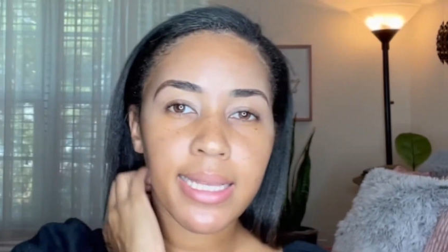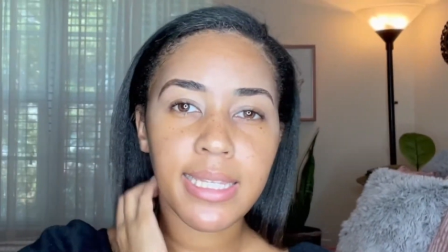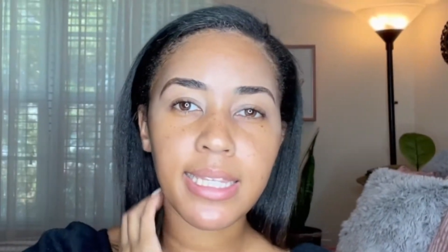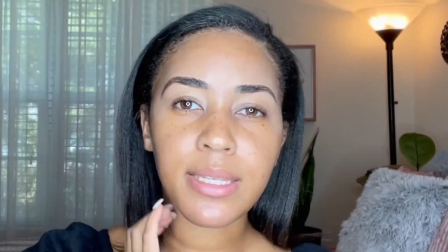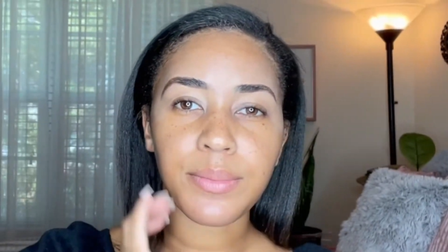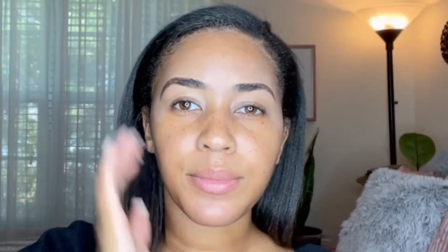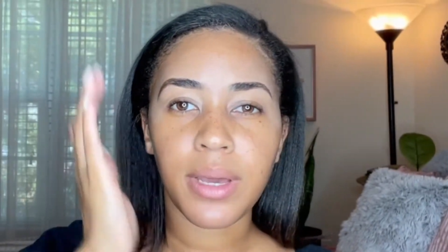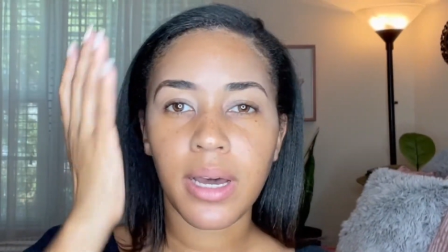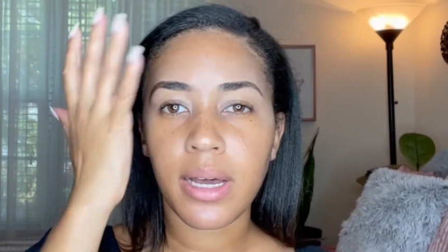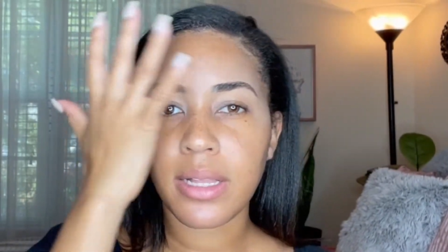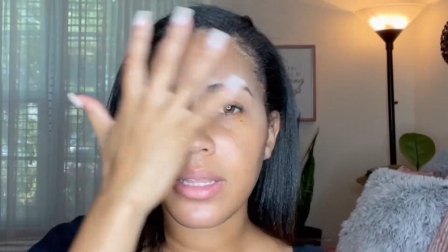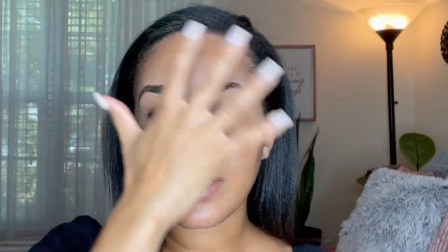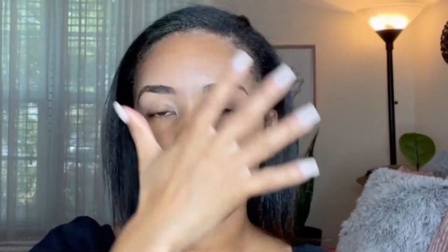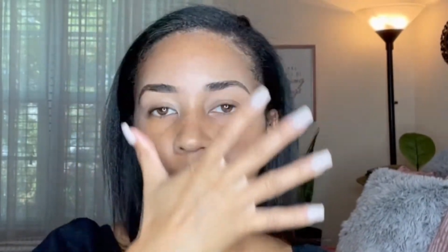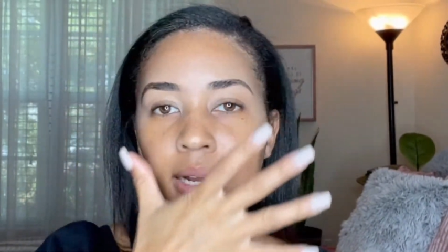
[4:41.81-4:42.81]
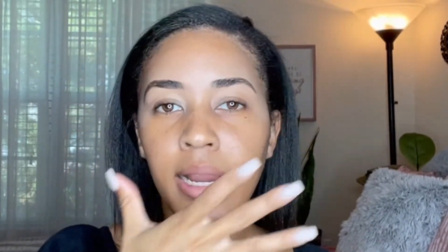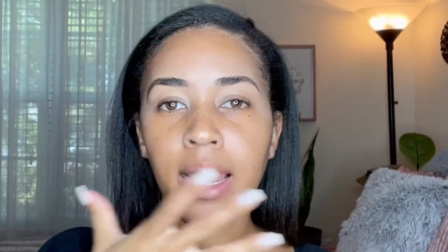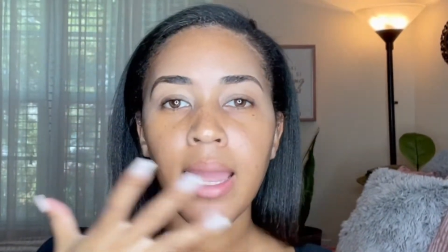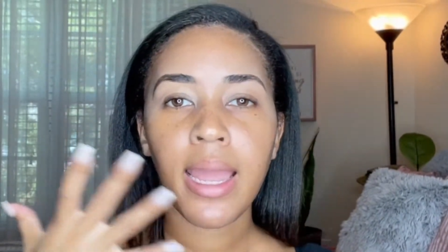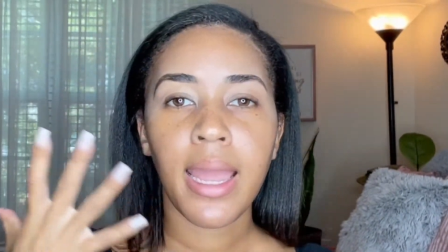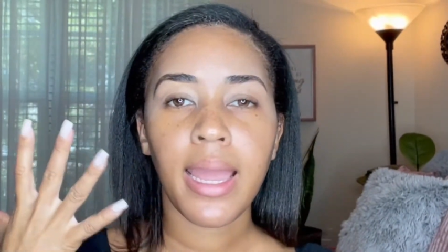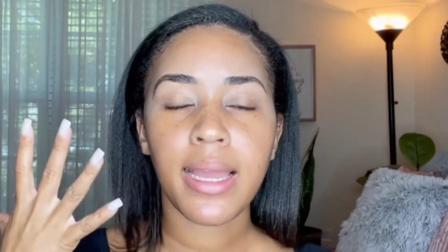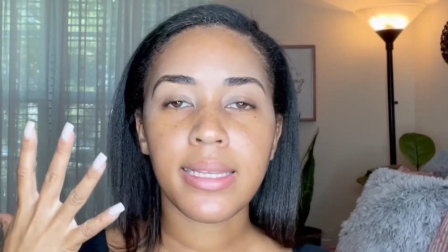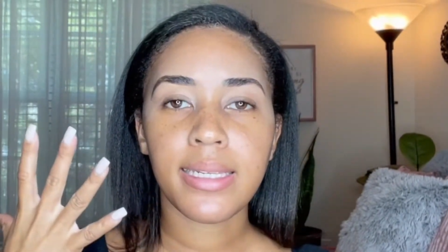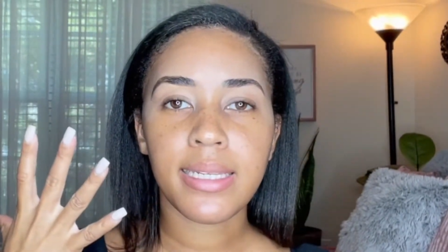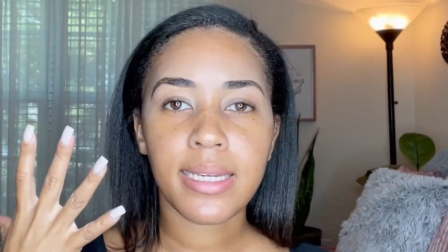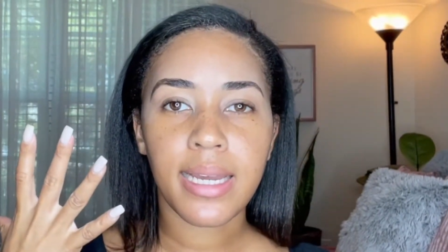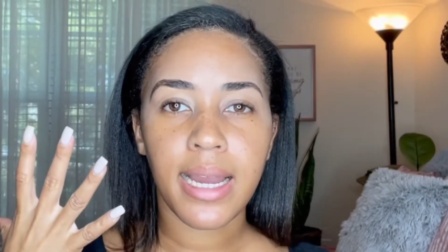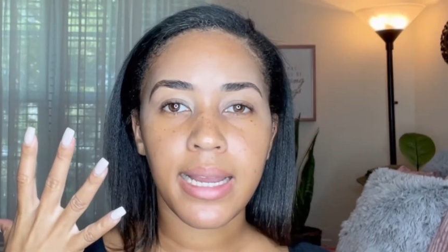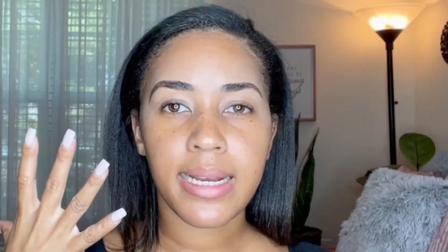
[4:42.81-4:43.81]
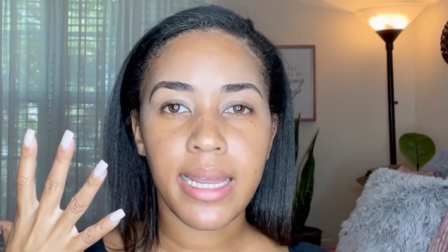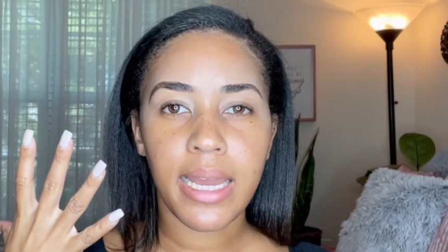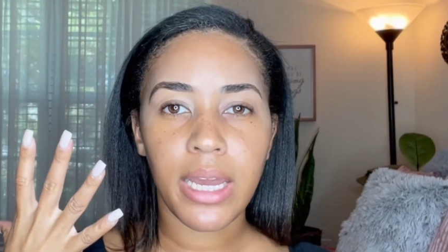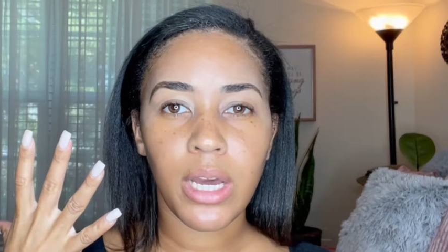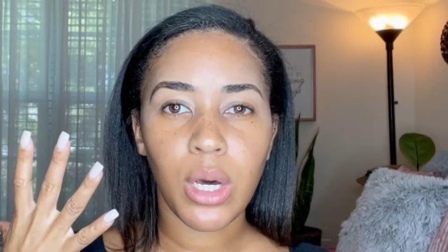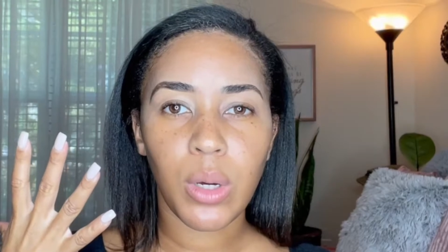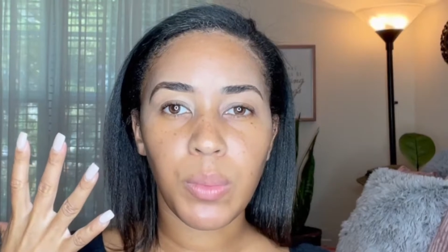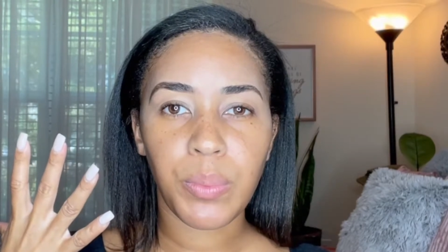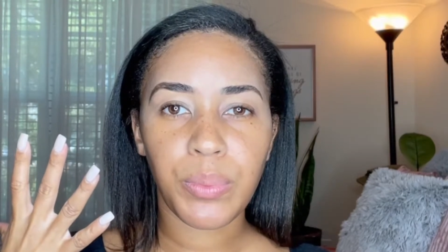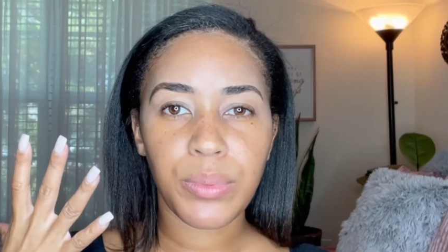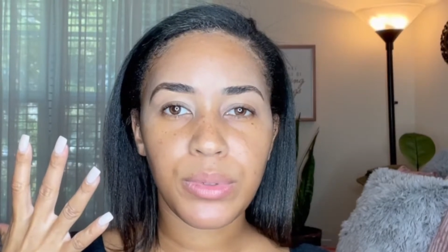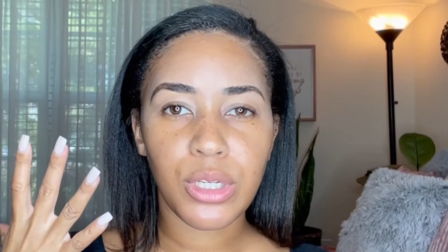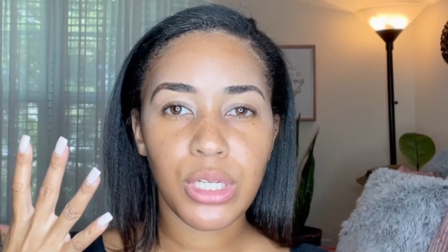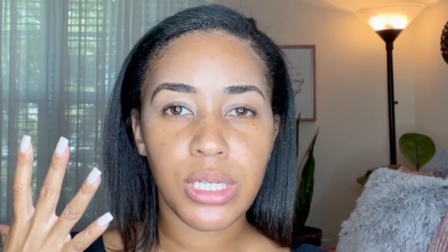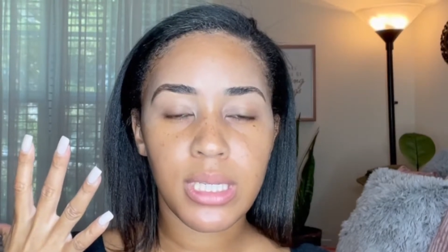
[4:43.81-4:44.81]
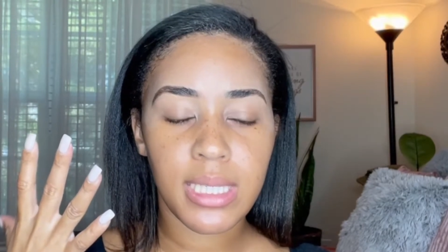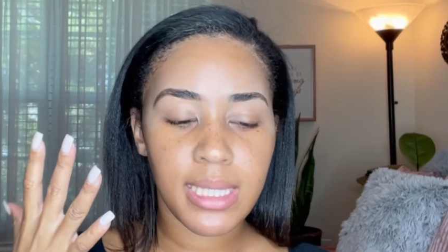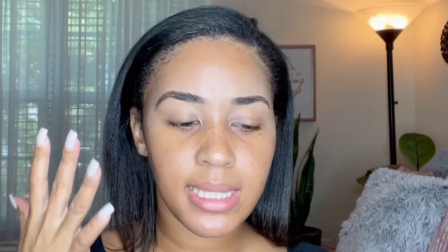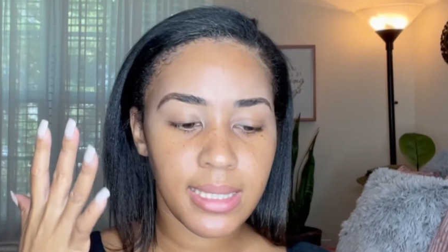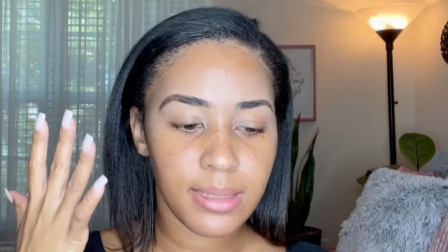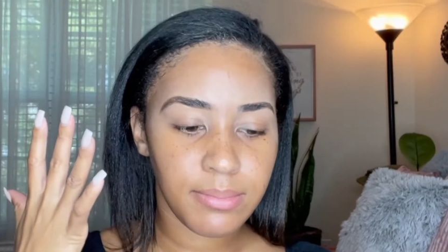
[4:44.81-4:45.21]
some color and to kind of help just